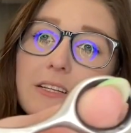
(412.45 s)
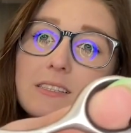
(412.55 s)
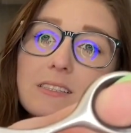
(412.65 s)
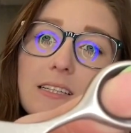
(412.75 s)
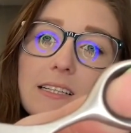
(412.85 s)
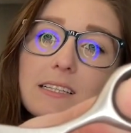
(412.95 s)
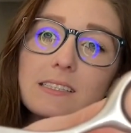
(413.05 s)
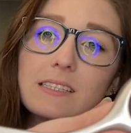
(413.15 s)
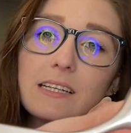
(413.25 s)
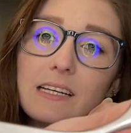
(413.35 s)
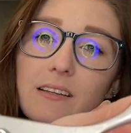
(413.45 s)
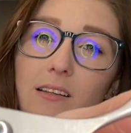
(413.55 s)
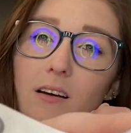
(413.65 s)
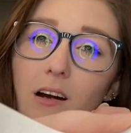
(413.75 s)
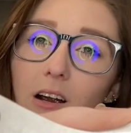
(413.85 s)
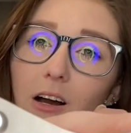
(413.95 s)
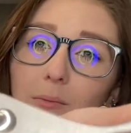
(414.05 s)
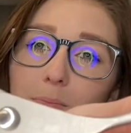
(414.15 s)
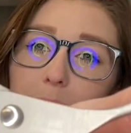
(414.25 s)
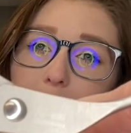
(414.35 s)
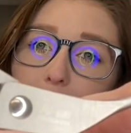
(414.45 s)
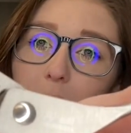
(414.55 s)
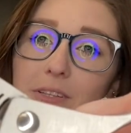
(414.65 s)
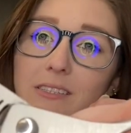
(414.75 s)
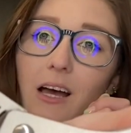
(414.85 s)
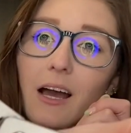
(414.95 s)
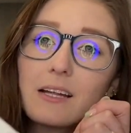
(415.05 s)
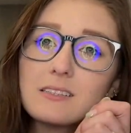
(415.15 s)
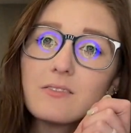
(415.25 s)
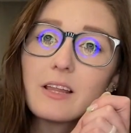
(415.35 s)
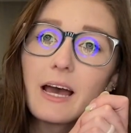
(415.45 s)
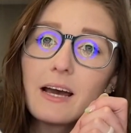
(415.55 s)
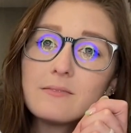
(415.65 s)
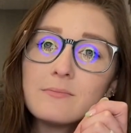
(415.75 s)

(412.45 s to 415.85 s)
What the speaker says: can see the teeth are on both sides of that.